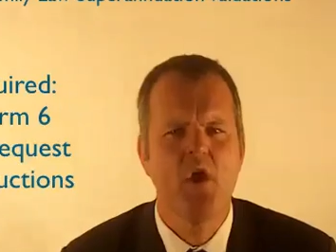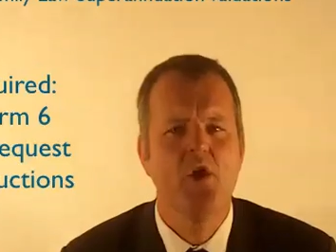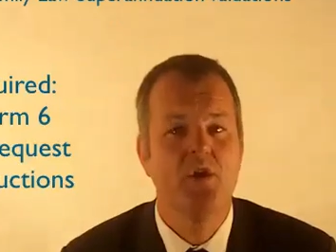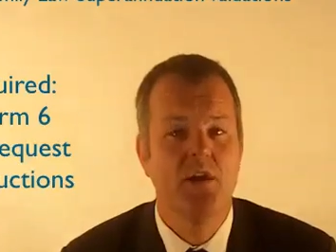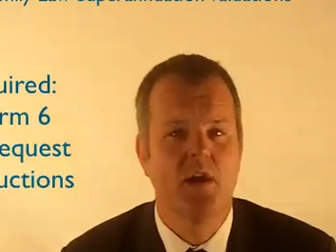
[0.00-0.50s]

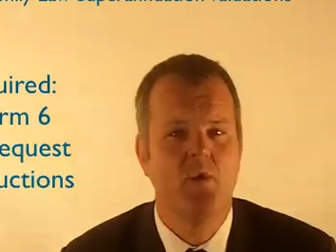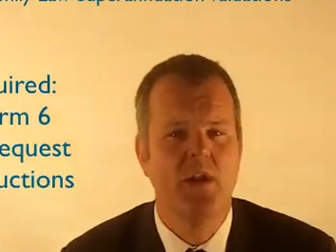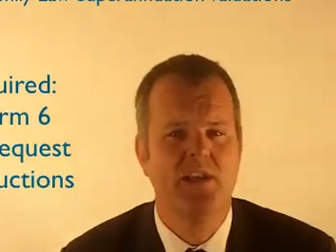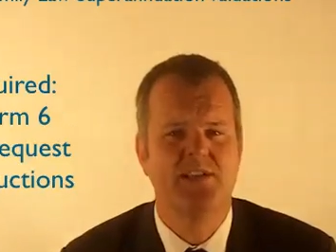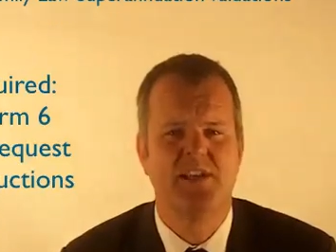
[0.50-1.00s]
You can get
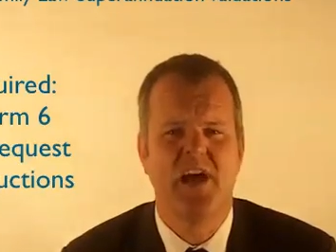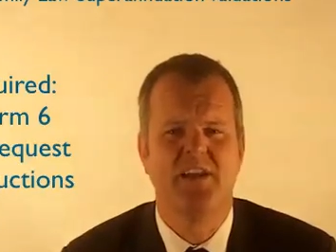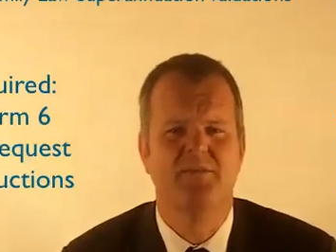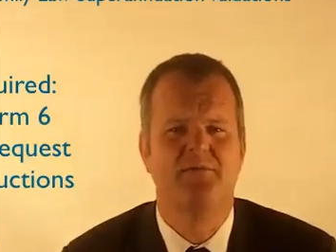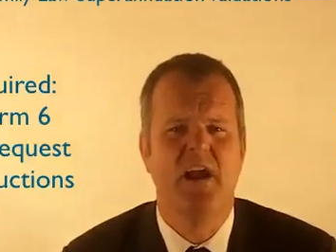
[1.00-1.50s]
quickly
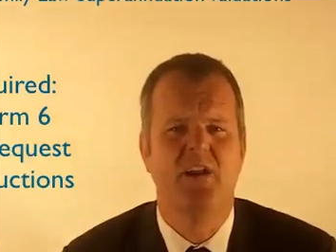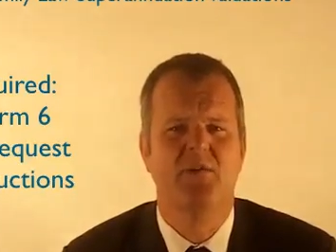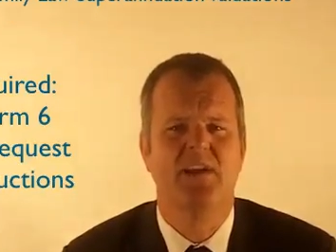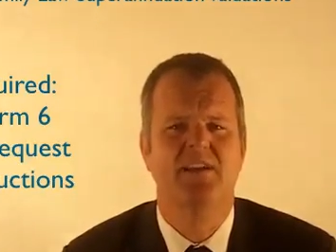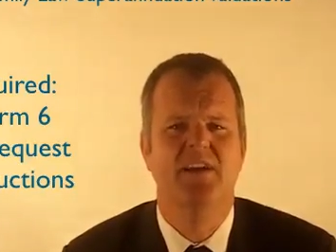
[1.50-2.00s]
started in
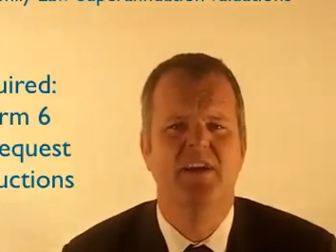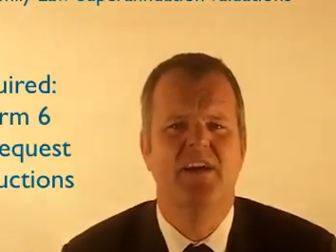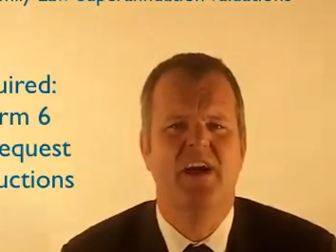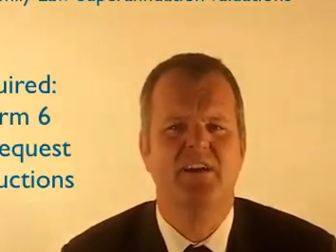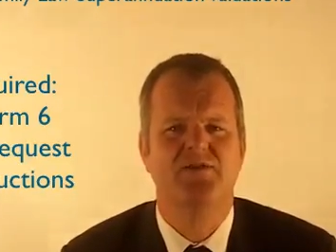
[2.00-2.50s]
valuing
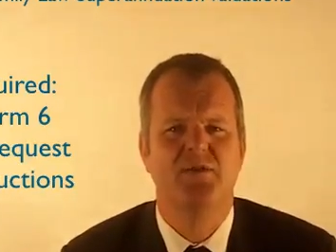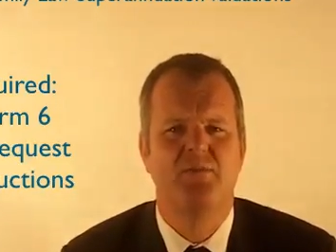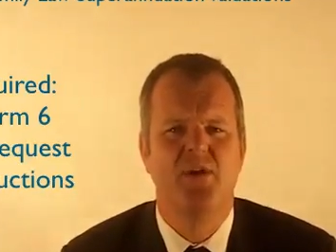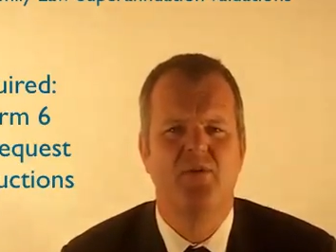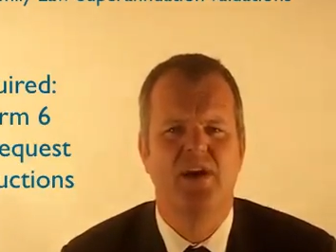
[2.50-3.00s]
a
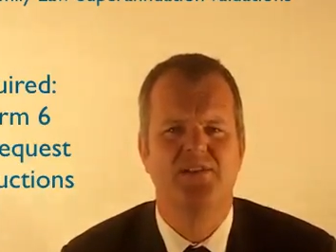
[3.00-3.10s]
family